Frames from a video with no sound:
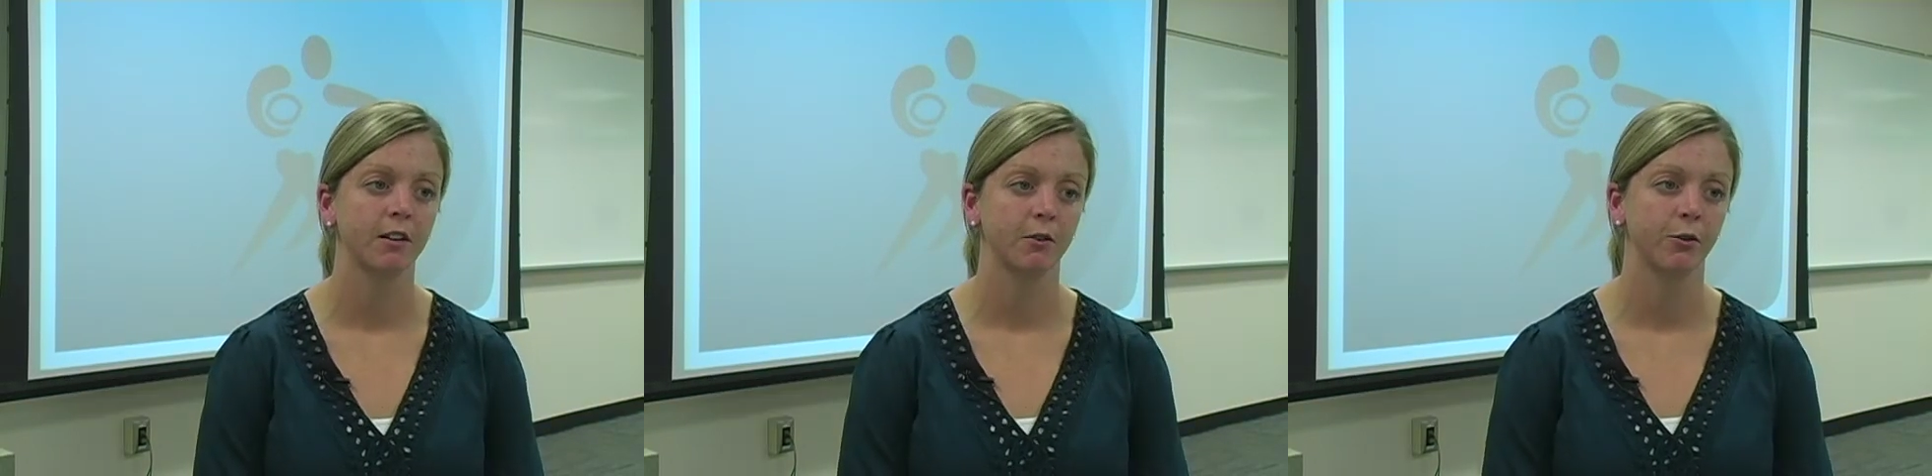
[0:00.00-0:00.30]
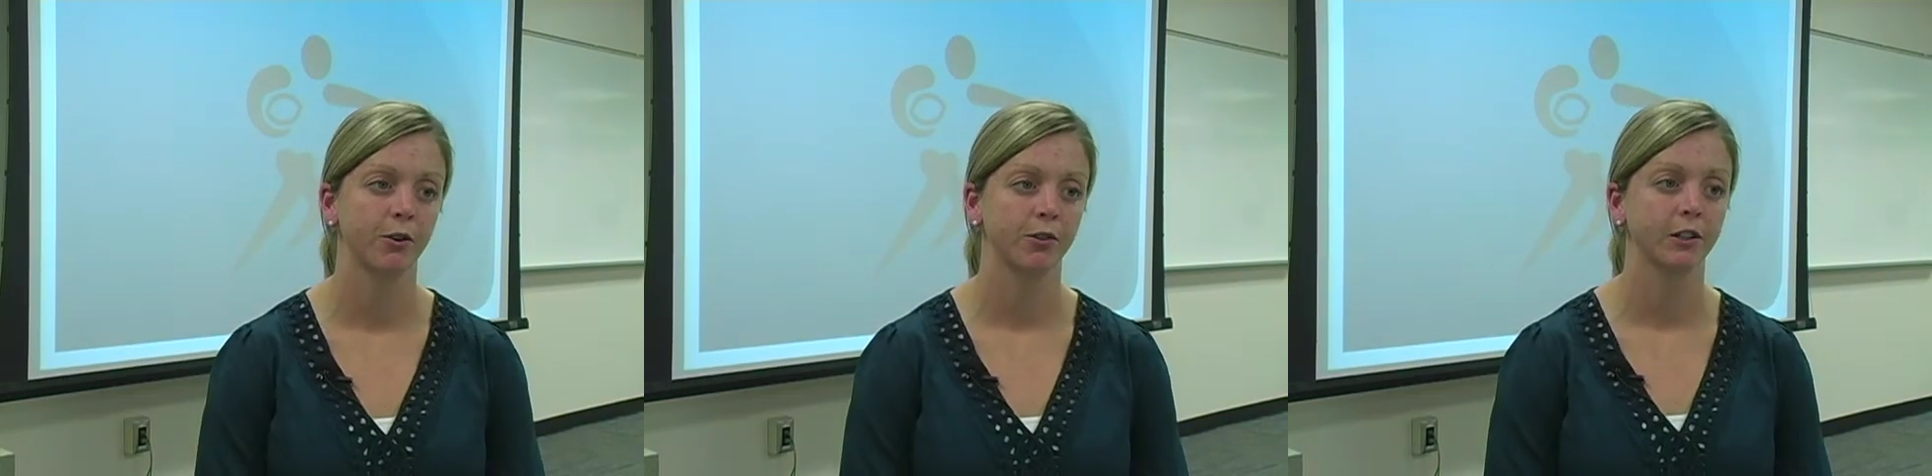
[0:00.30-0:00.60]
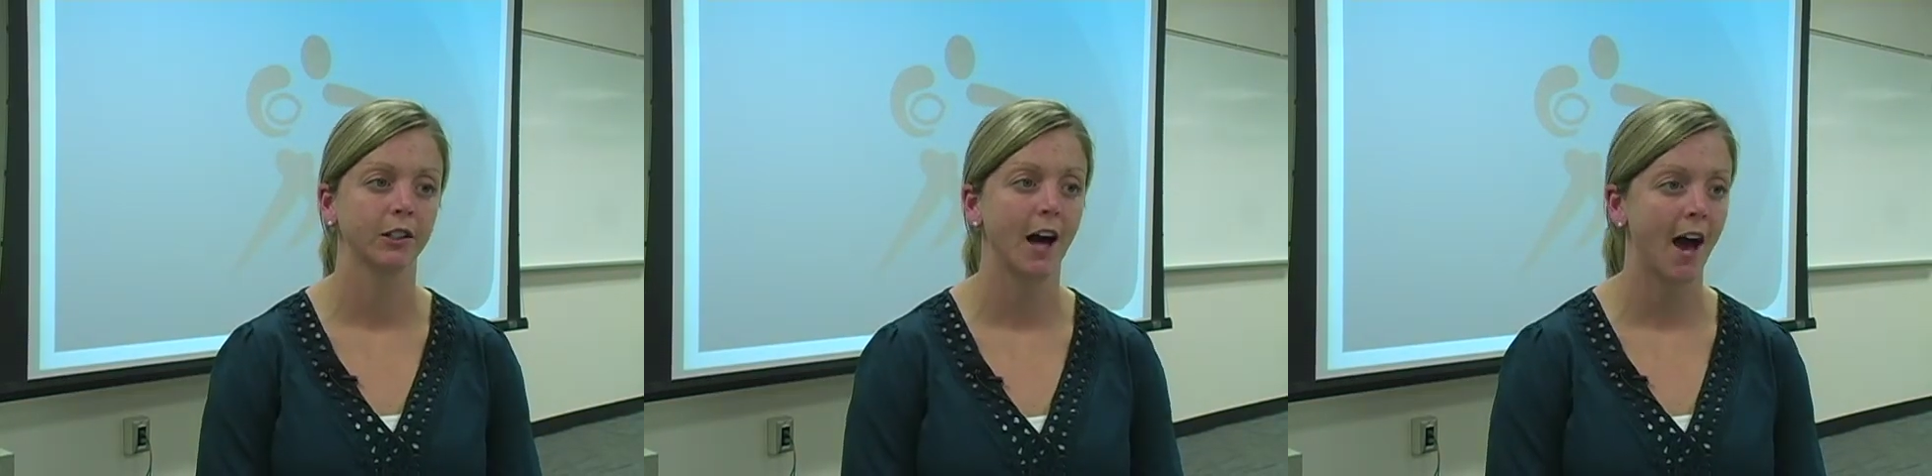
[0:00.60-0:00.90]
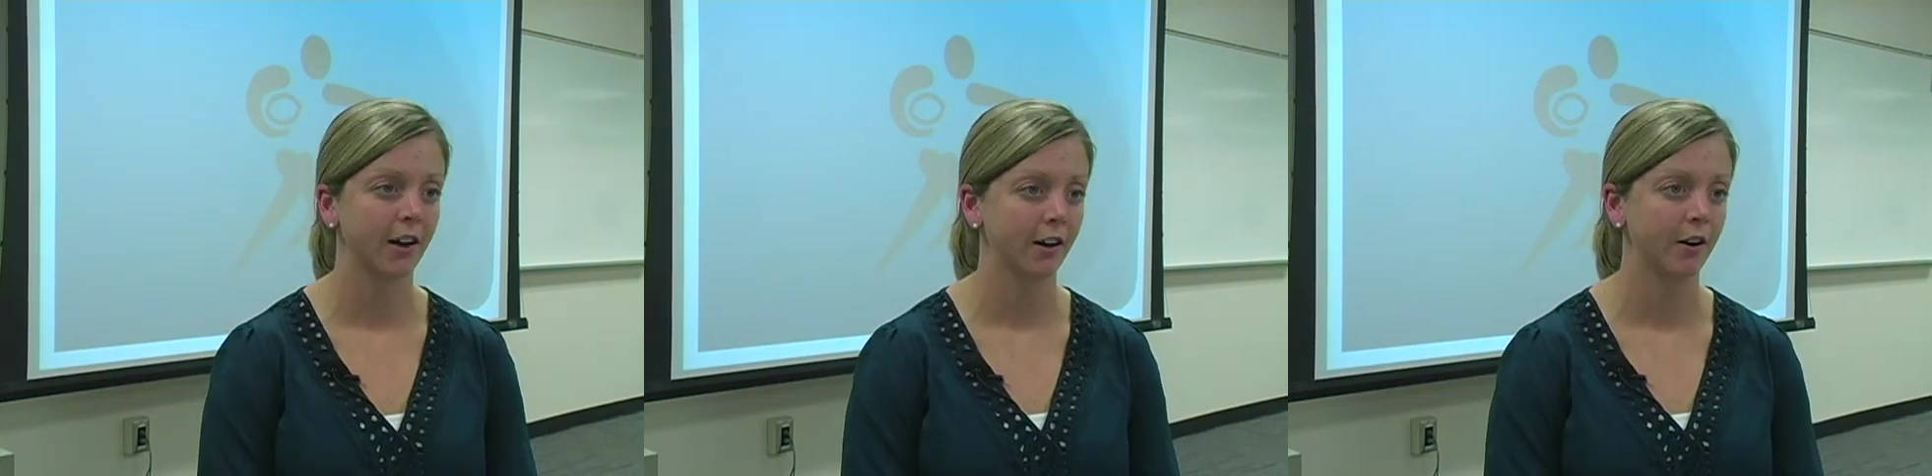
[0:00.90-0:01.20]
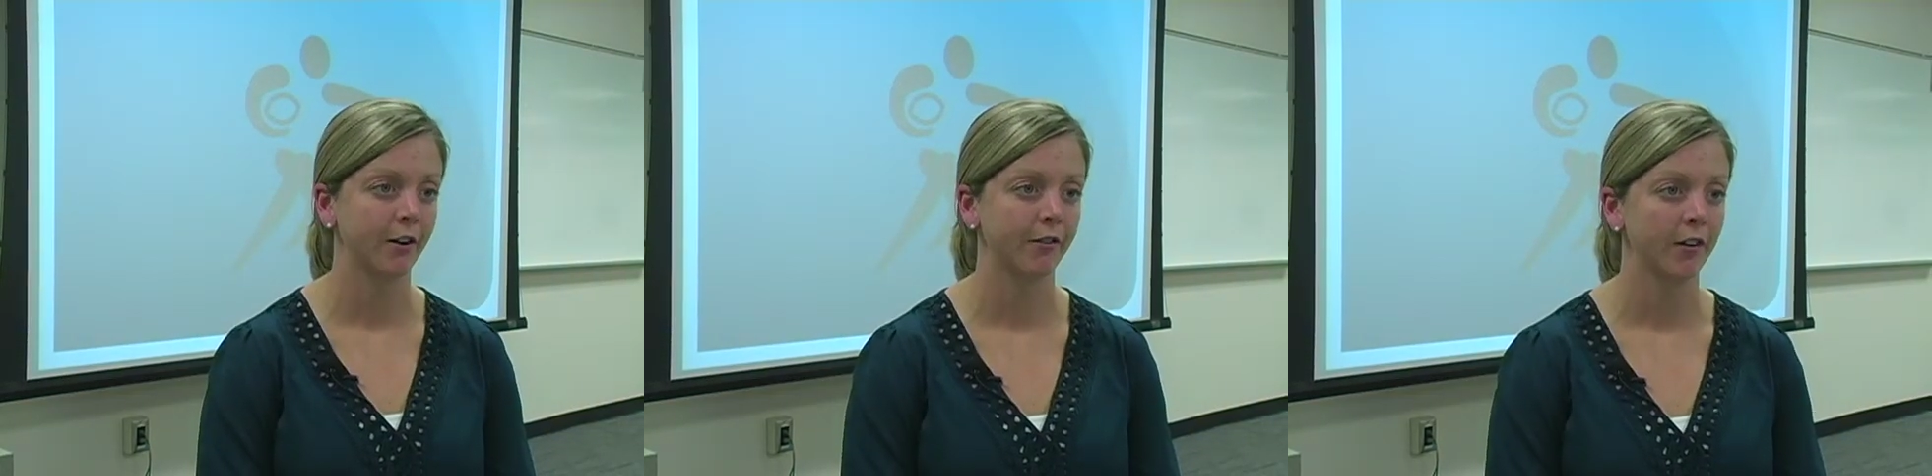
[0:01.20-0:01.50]
or the lack
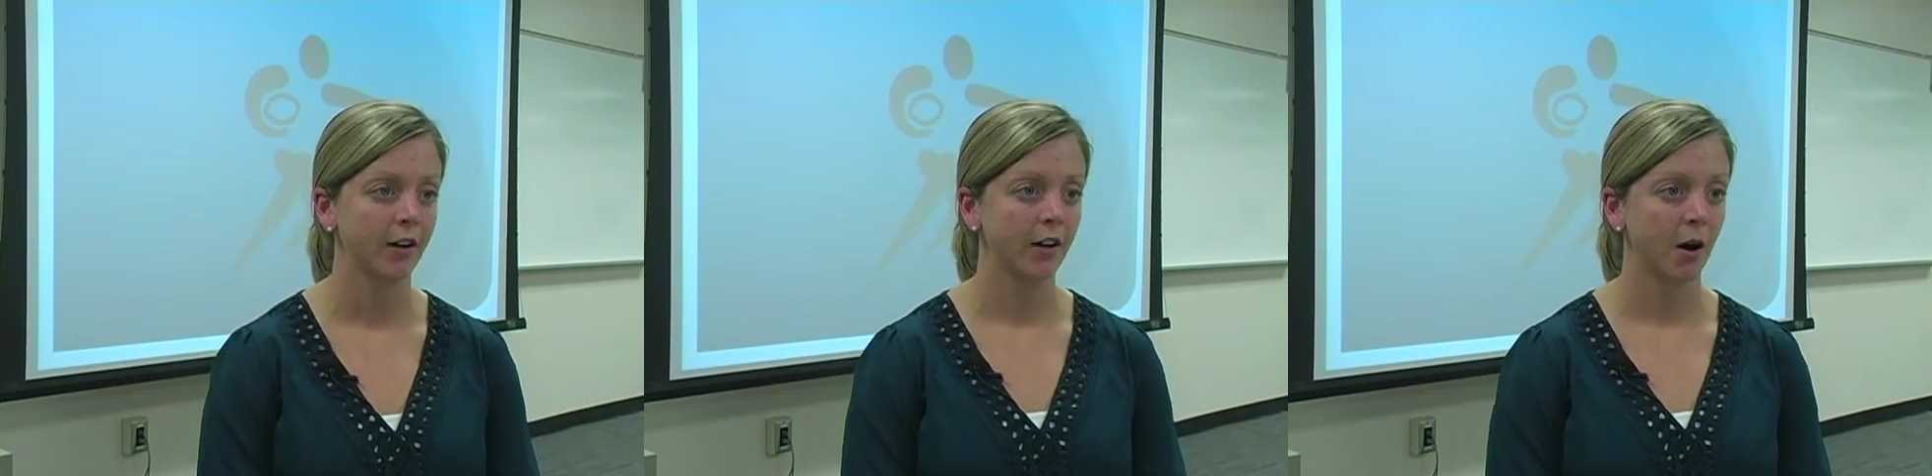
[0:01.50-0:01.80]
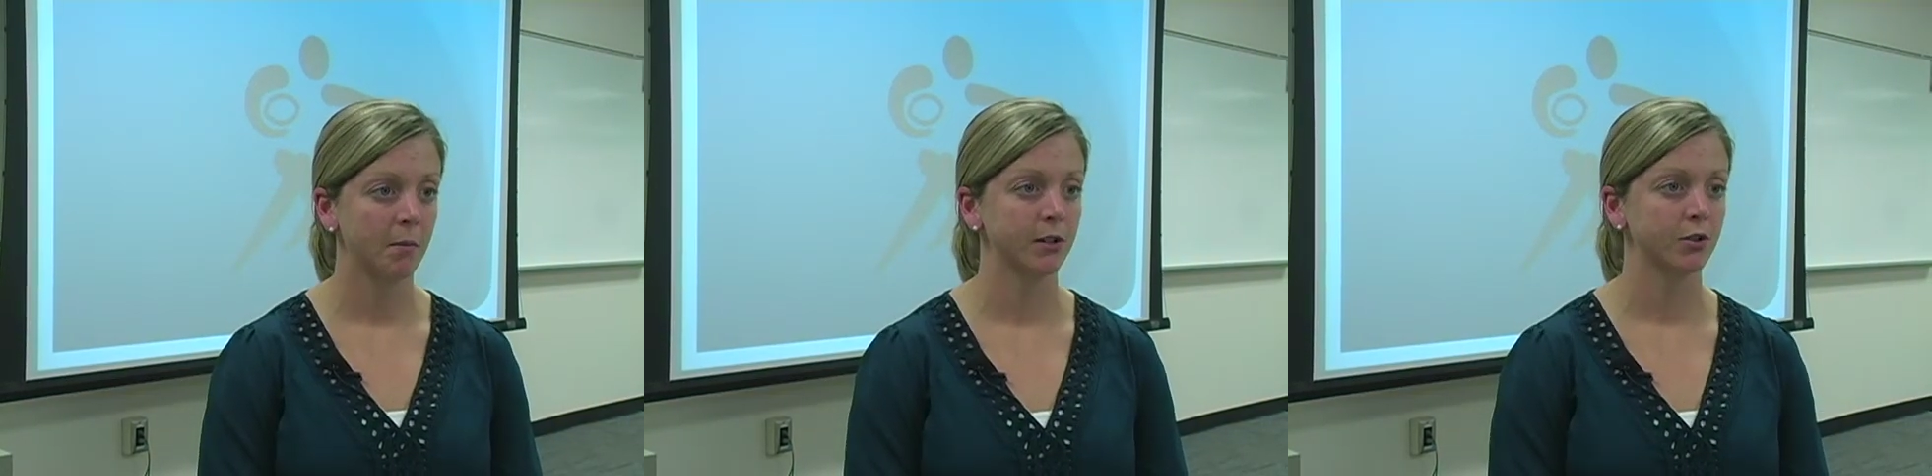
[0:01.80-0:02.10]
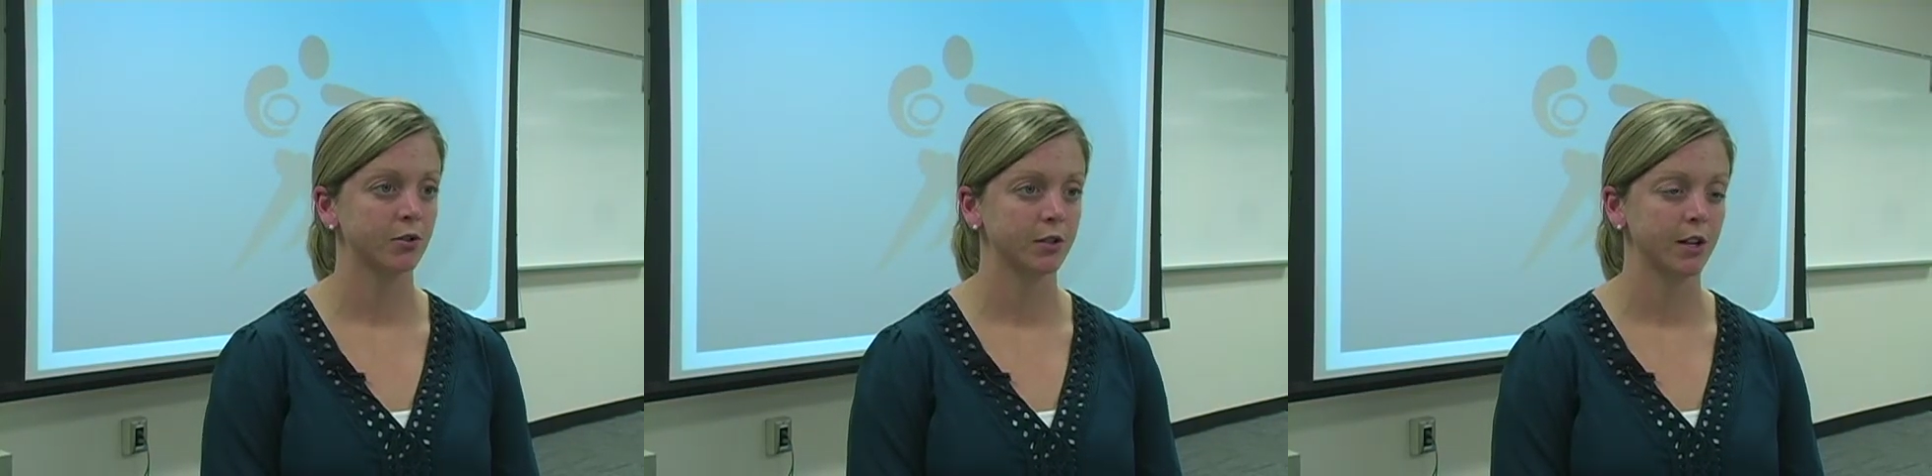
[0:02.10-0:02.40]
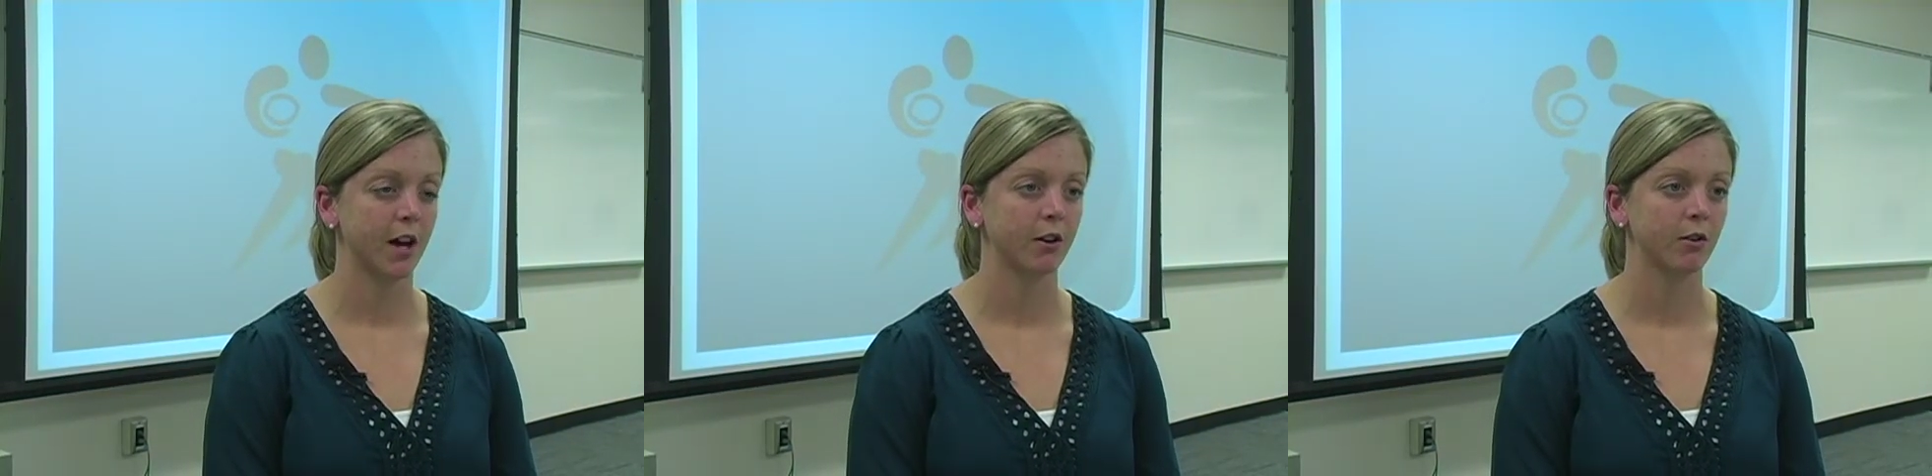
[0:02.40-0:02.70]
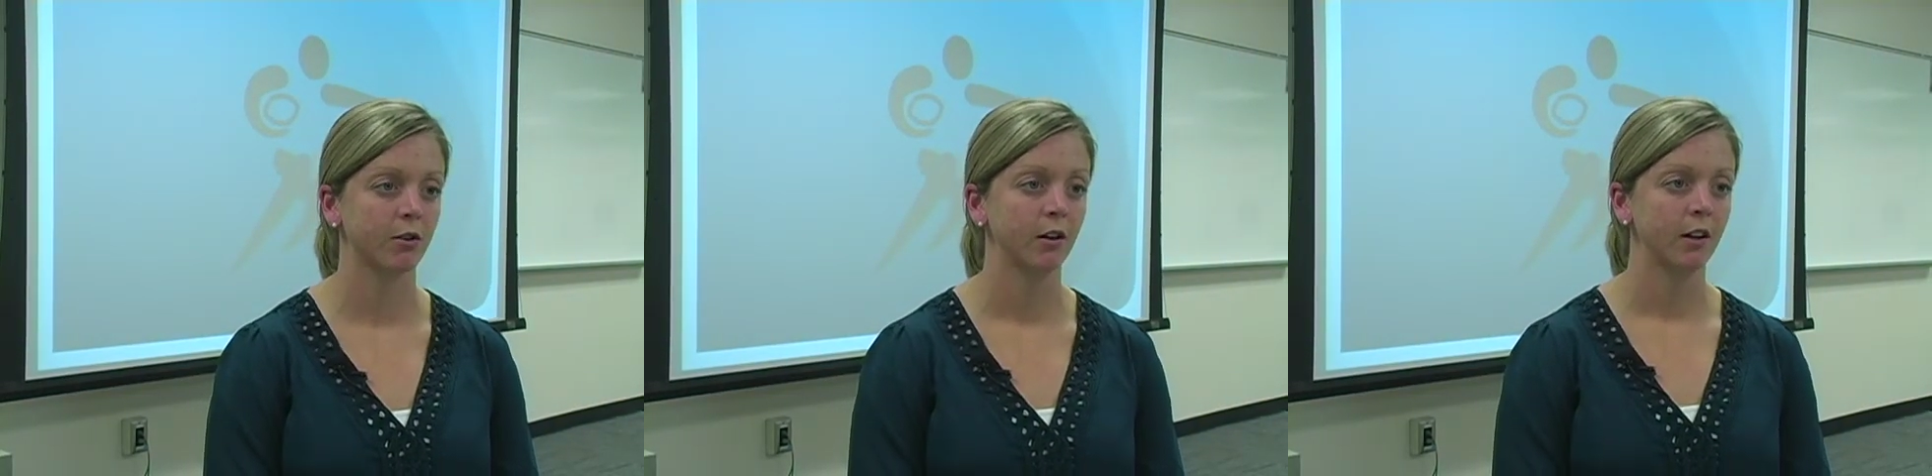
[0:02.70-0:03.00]
of a menstrual cycle